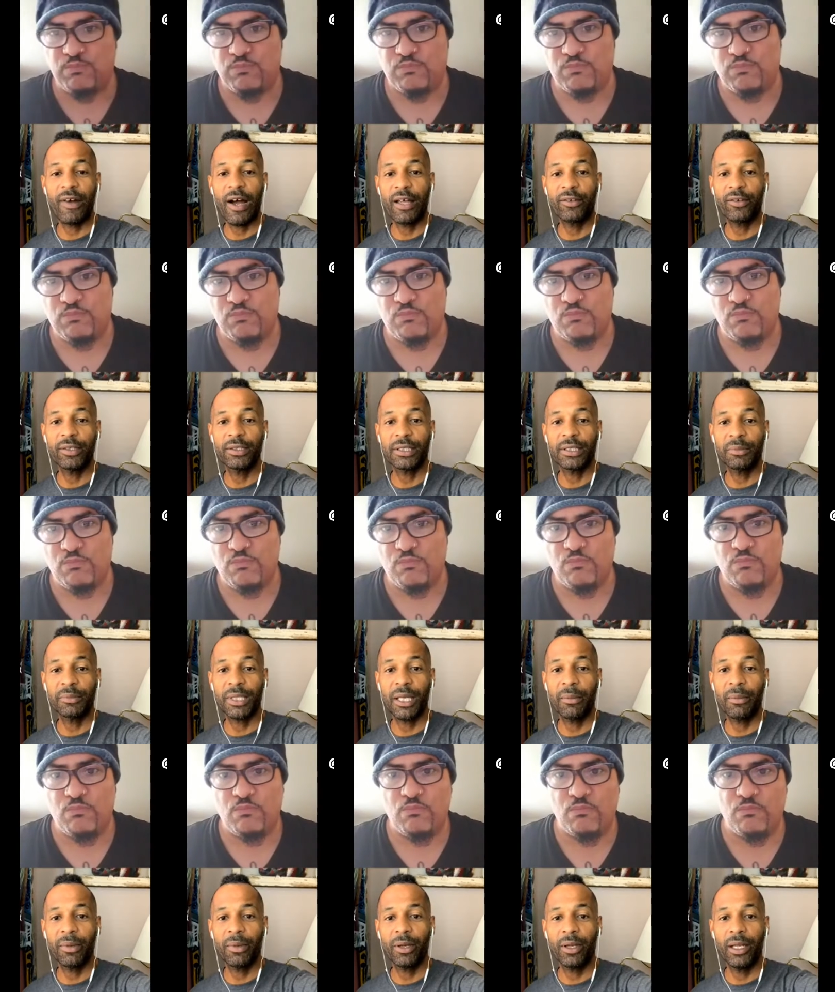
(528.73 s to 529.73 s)
Speaker 1: on September
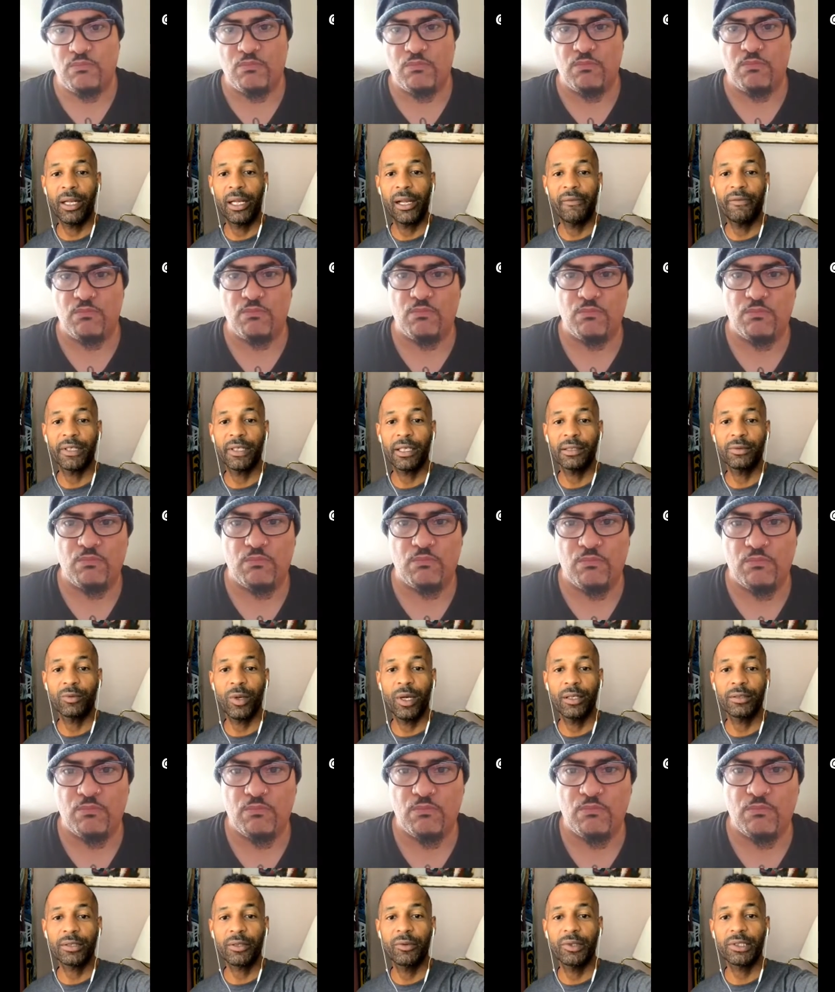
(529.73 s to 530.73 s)
11th as well. So
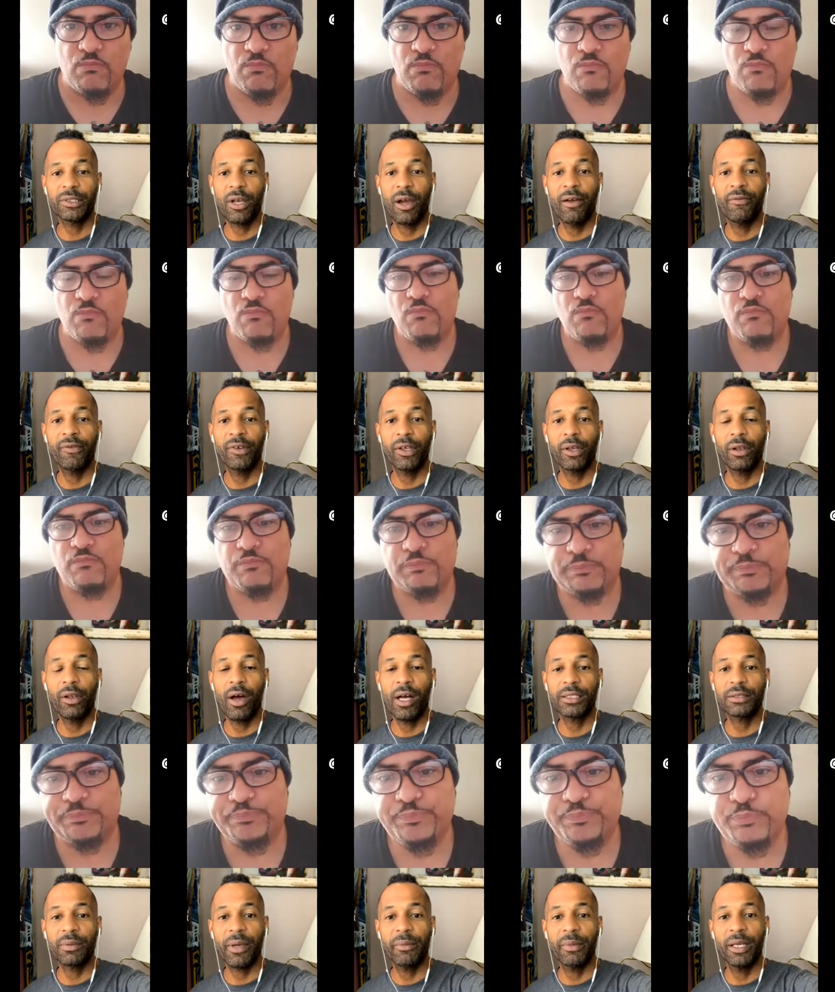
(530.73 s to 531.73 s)
we're sorry for your loss,
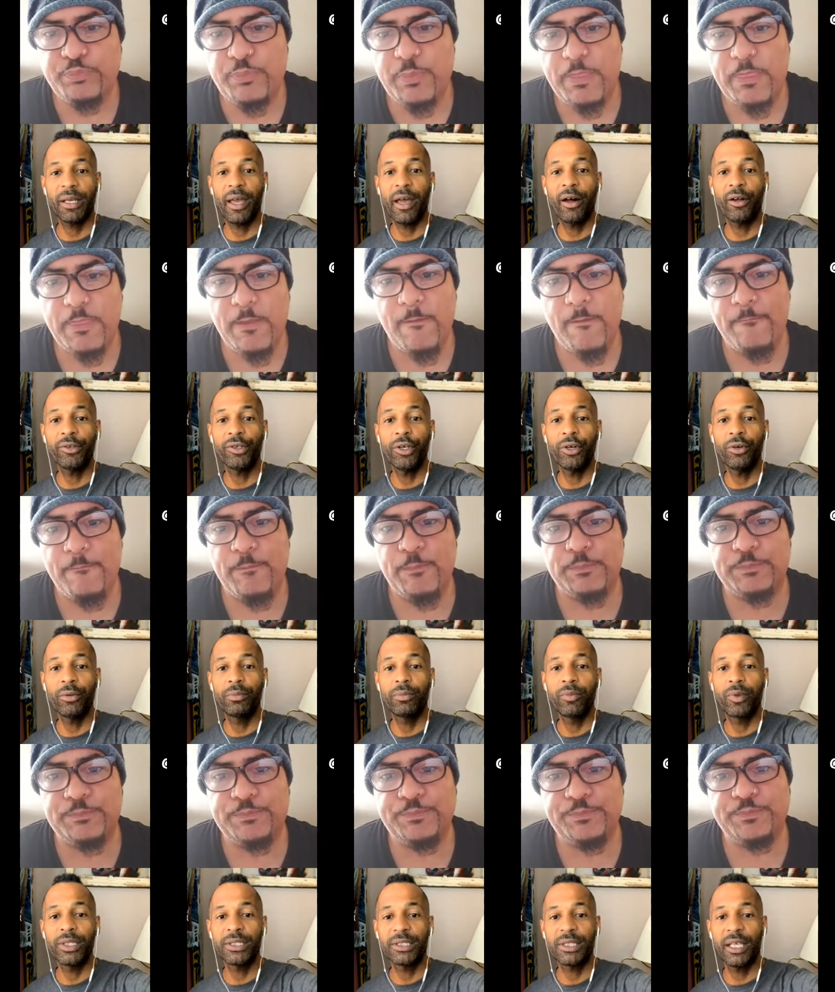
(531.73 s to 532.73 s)
baby. L. Noop, we
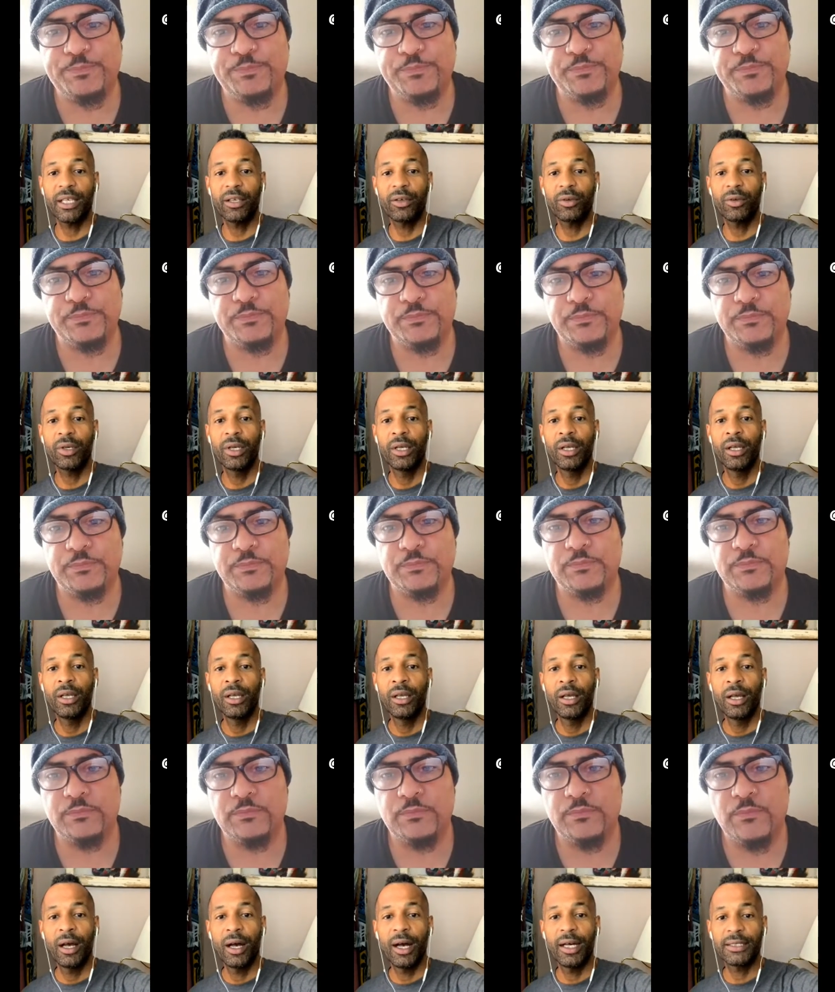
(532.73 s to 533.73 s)
see you.
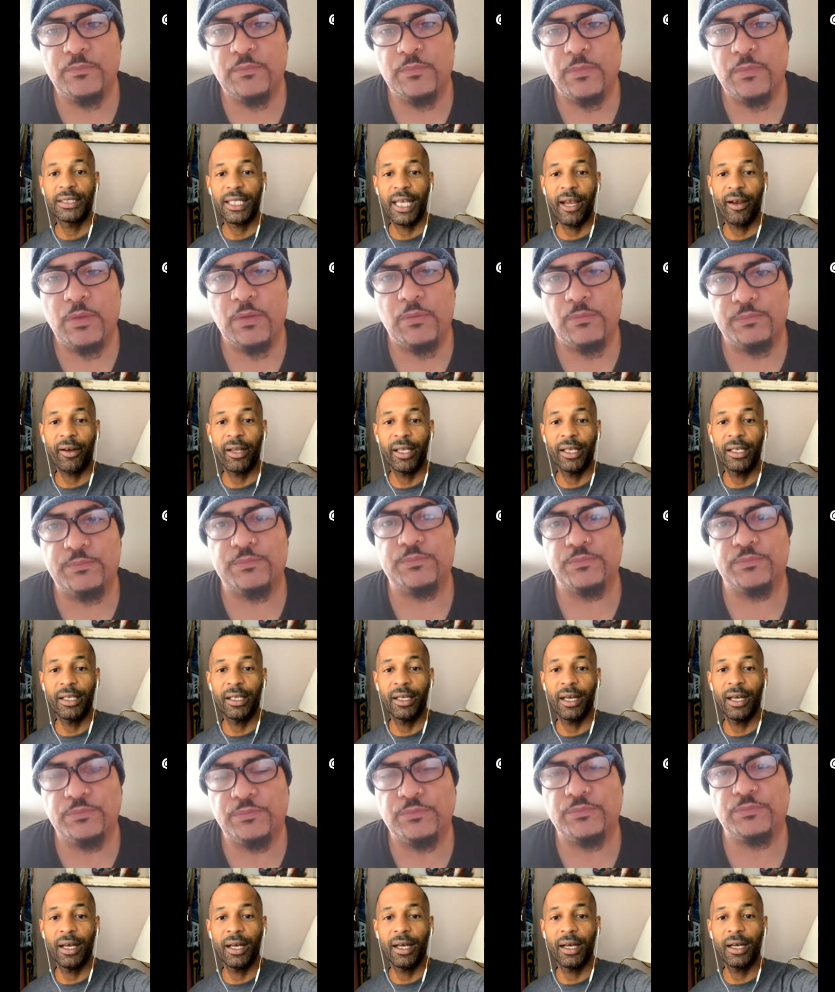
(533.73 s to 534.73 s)
Uh, Terry
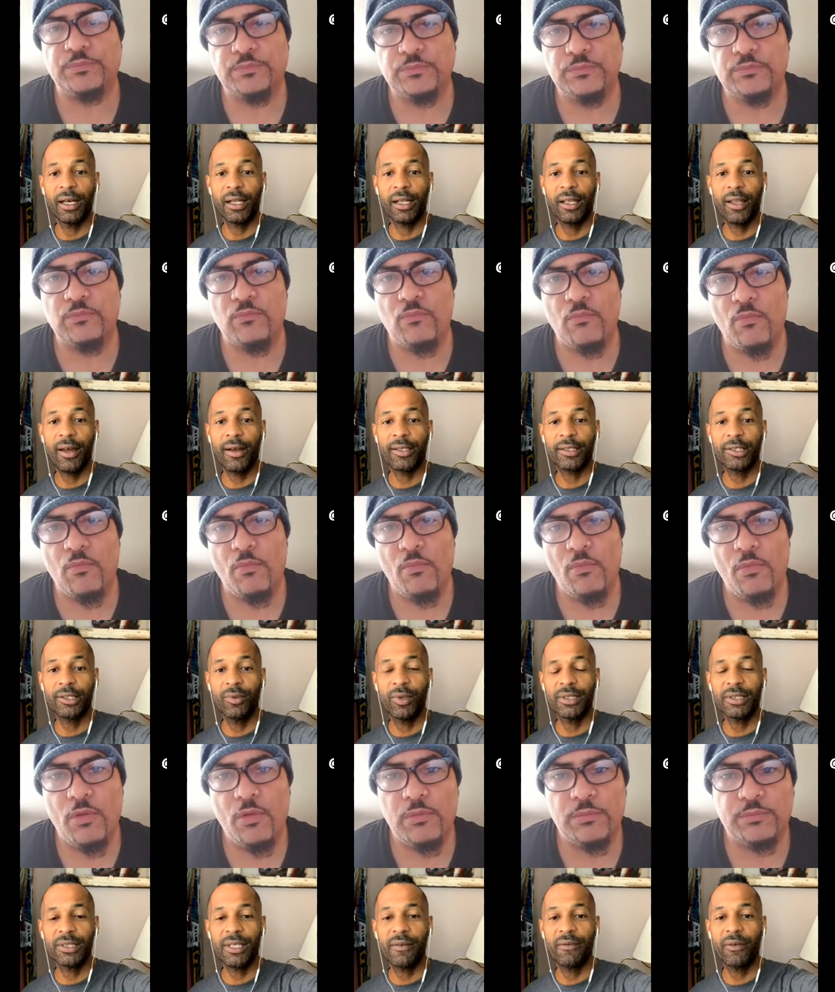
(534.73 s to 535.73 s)
uh, Clark,
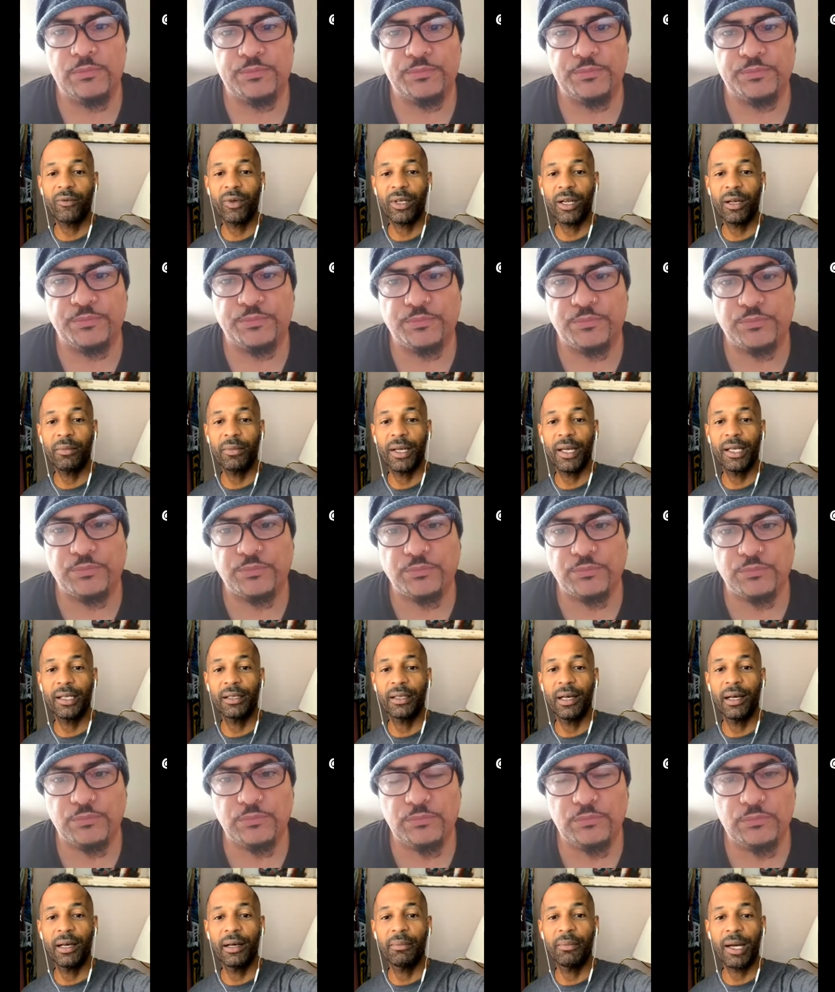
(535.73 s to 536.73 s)
217, what up, man?
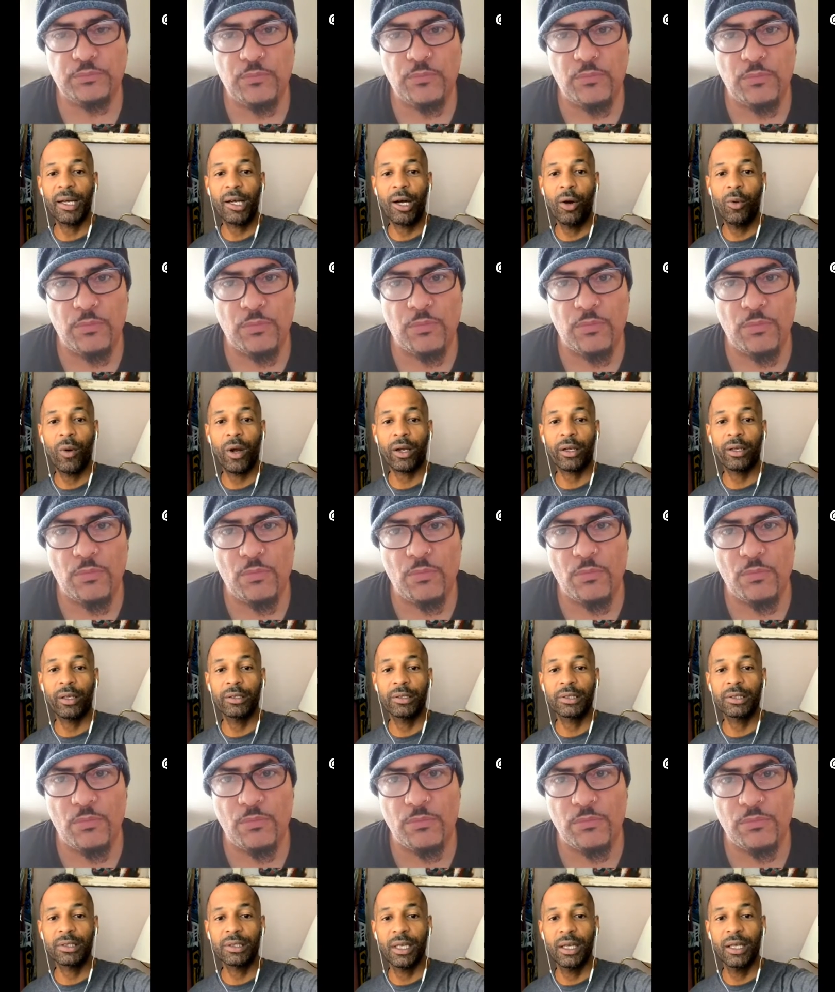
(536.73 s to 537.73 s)
Uh, my coworker's
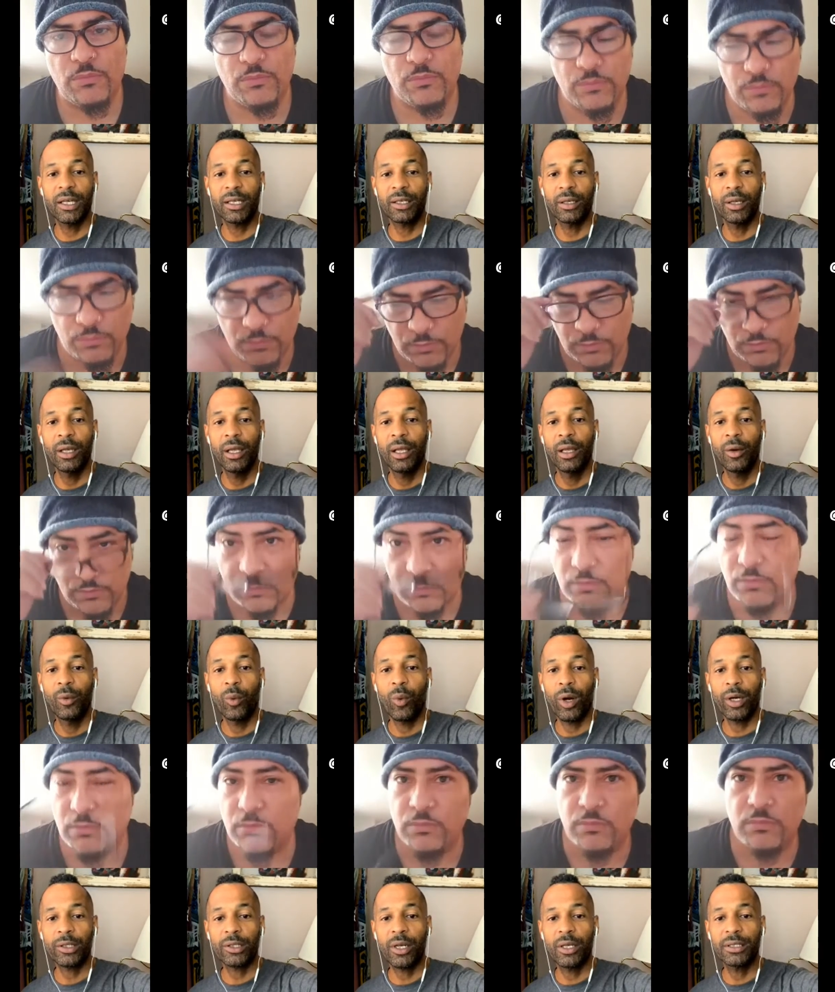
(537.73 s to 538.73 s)
son
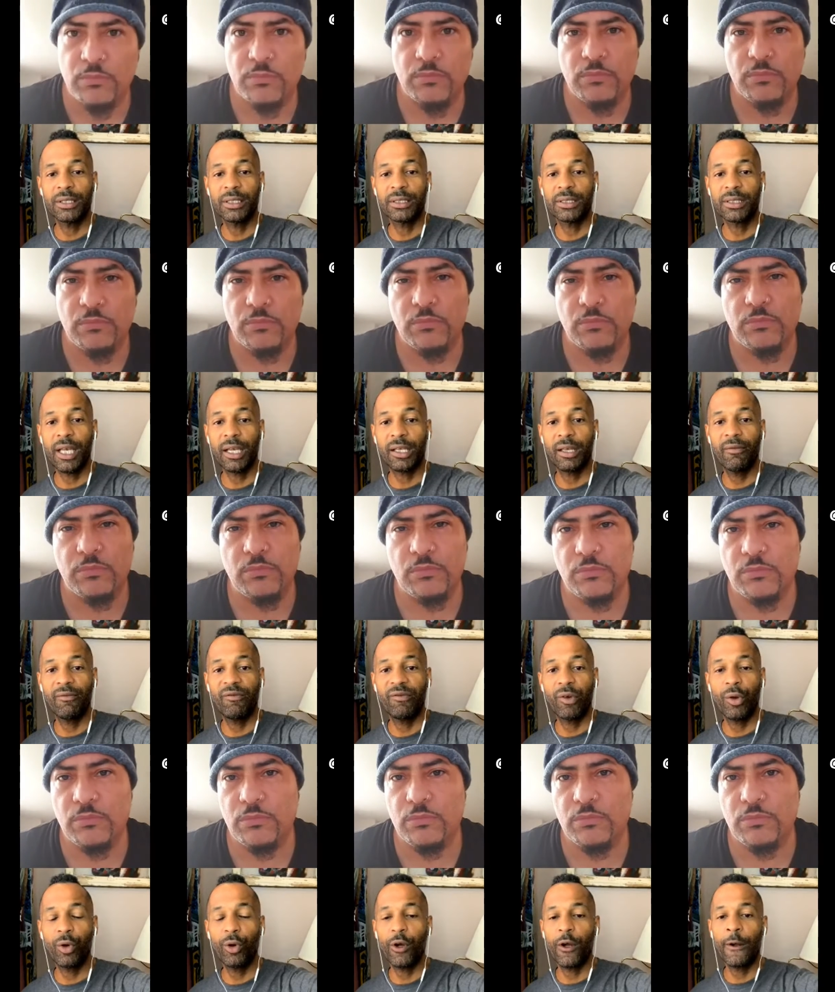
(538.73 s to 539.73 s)
worked on the second
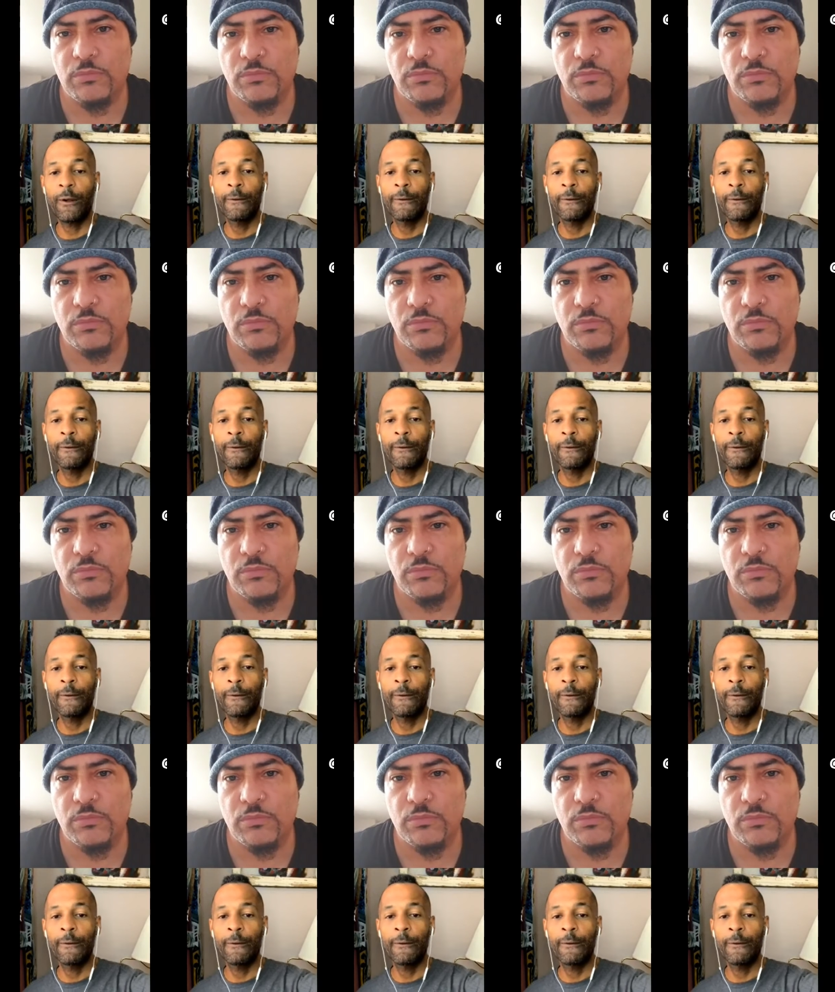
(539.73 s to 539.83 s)
floor.